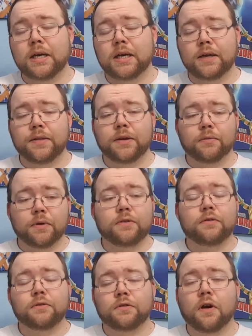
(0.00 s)
Uh, the
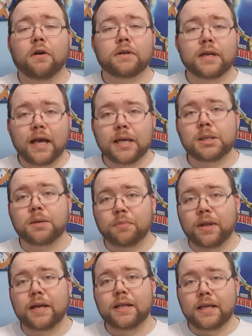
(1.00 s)
original Charlton Heston
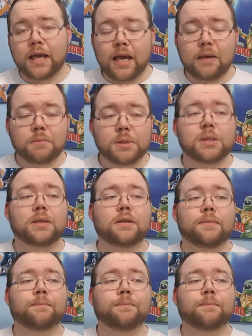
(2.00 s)
Planet of the Apes,